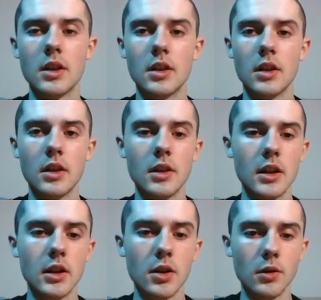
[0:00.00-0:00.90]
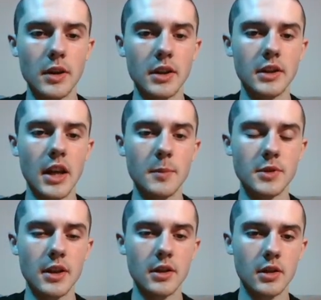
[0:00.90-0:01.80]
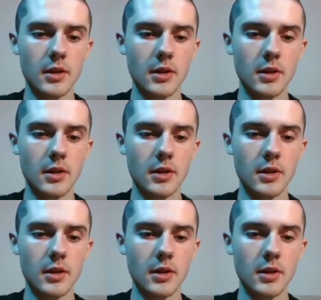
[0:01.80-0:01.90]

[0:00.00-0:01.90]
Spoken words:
in lower rated games like